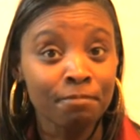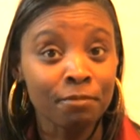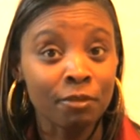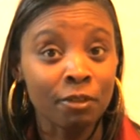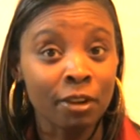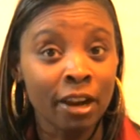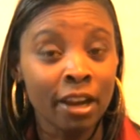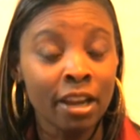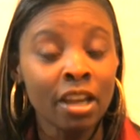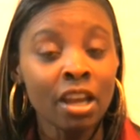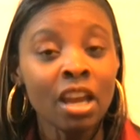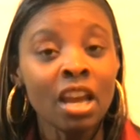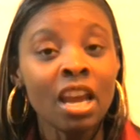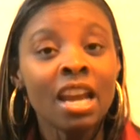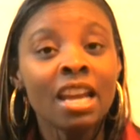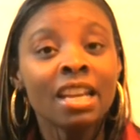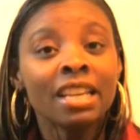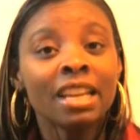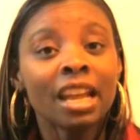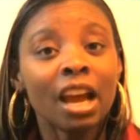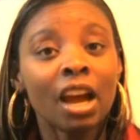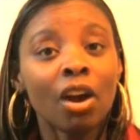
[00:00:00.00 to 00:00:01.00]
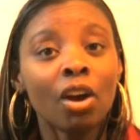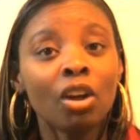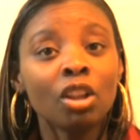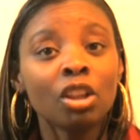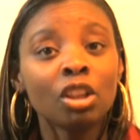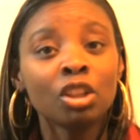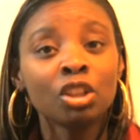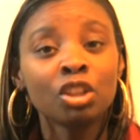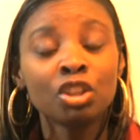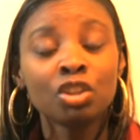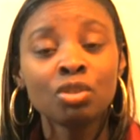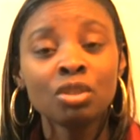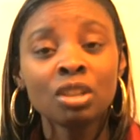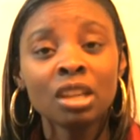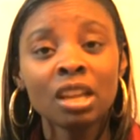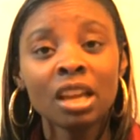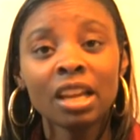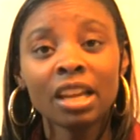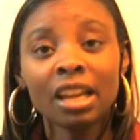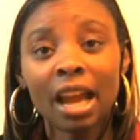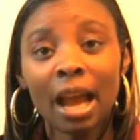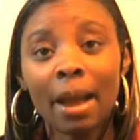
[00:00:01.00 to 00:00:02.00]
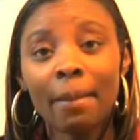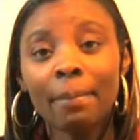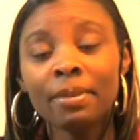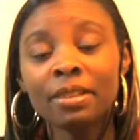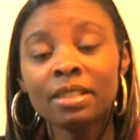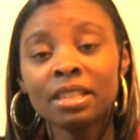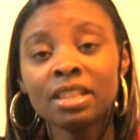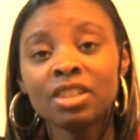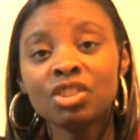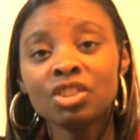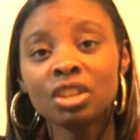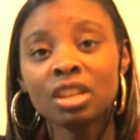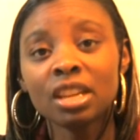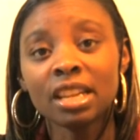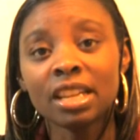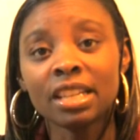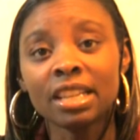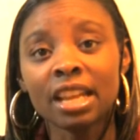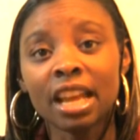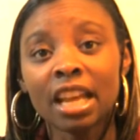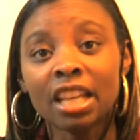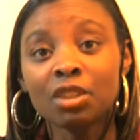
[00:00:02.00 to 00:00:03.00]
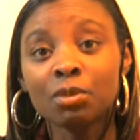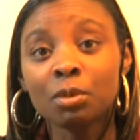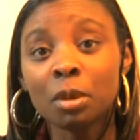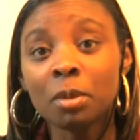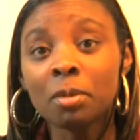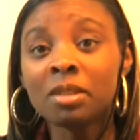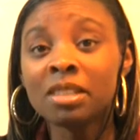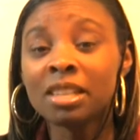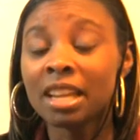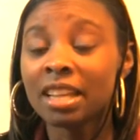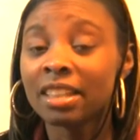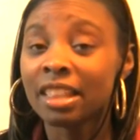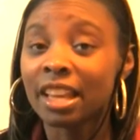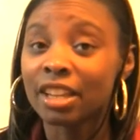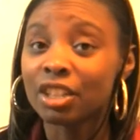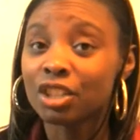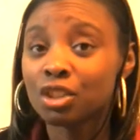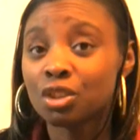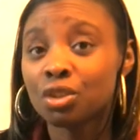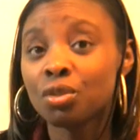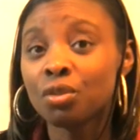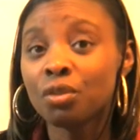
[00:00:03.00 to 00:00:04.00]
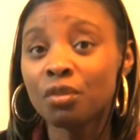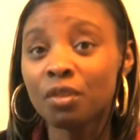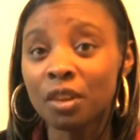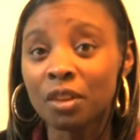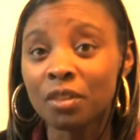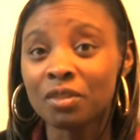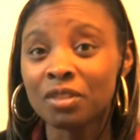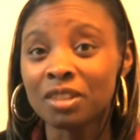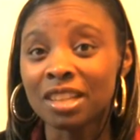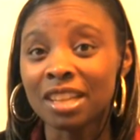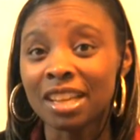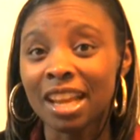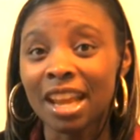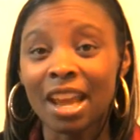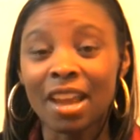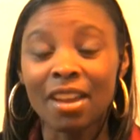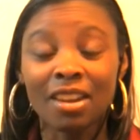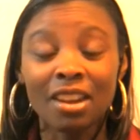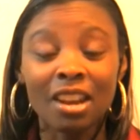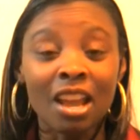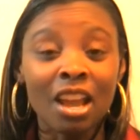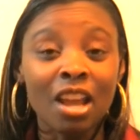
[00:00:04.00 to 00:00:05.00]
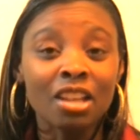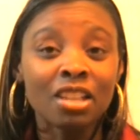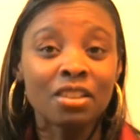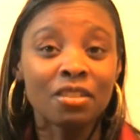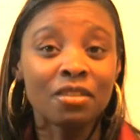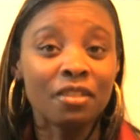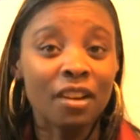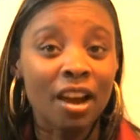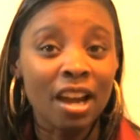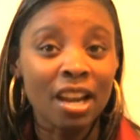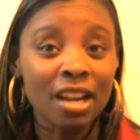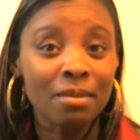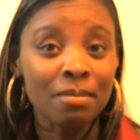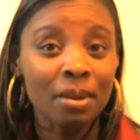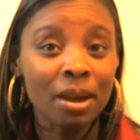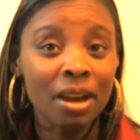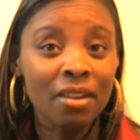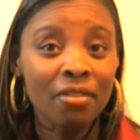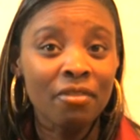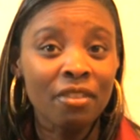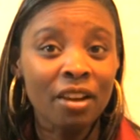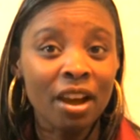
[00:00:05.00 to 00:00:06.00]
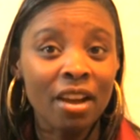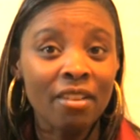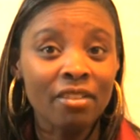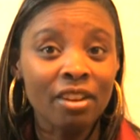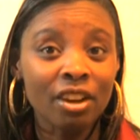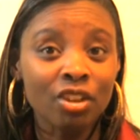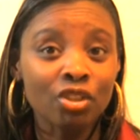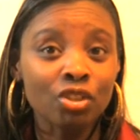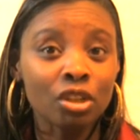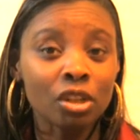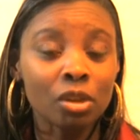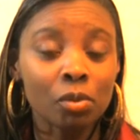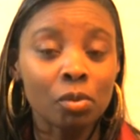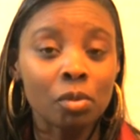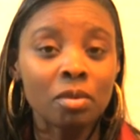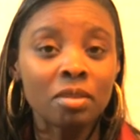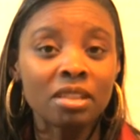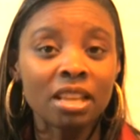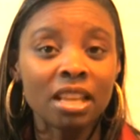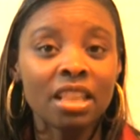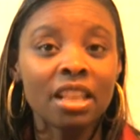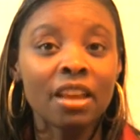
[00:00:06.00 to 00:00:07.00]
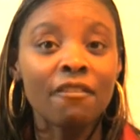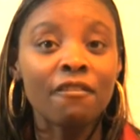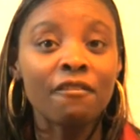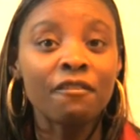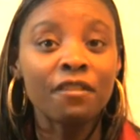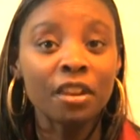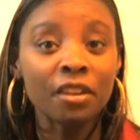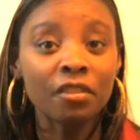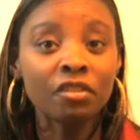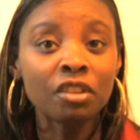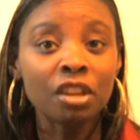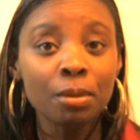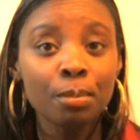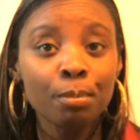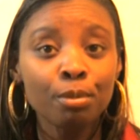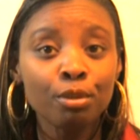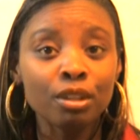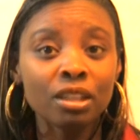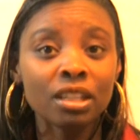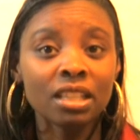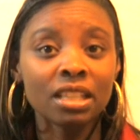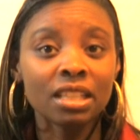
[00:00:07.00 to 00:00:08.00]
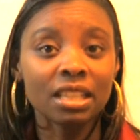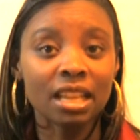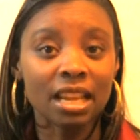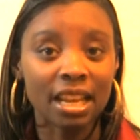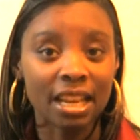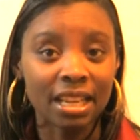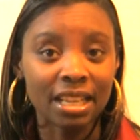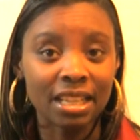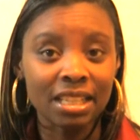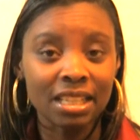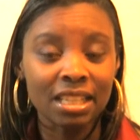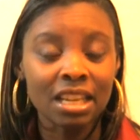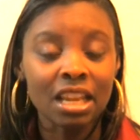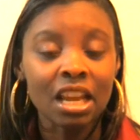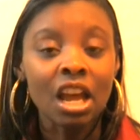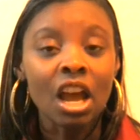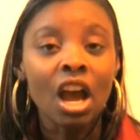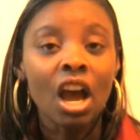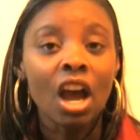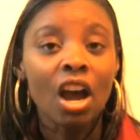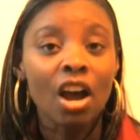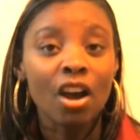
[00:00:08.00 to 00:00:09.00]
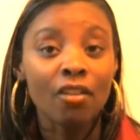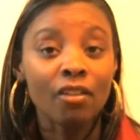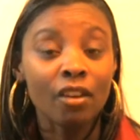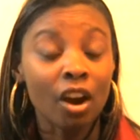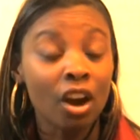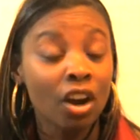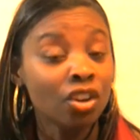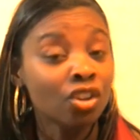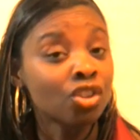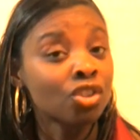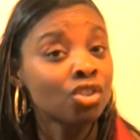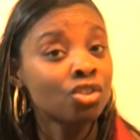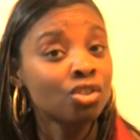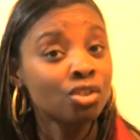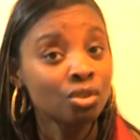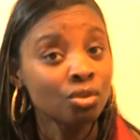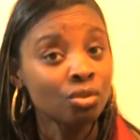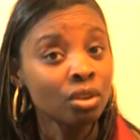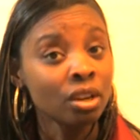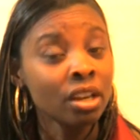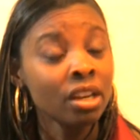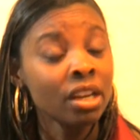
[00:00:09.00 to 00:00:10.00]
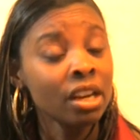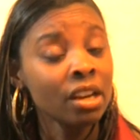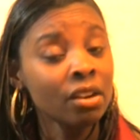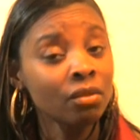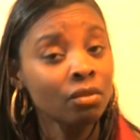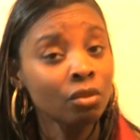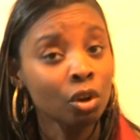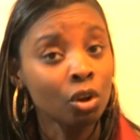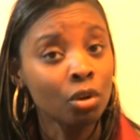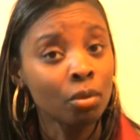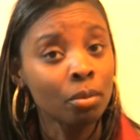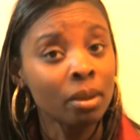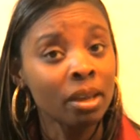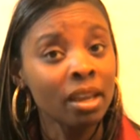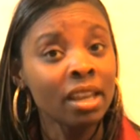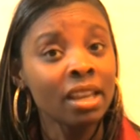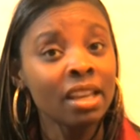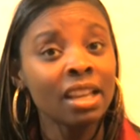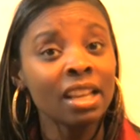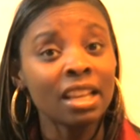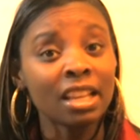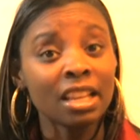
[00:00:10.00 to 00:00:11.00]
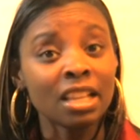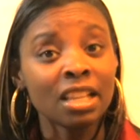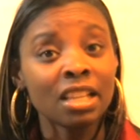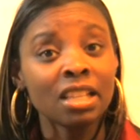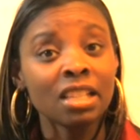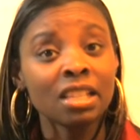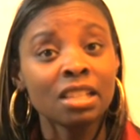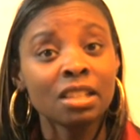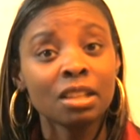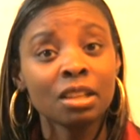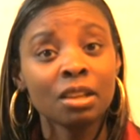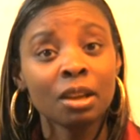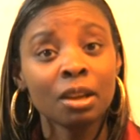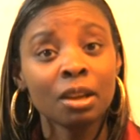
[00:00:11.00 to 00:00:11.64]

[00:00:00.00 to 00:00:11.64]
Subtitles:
Right? Now, using a composition index, we would take that 250 and divide it by 500, and we say that 50% of our student enrollment is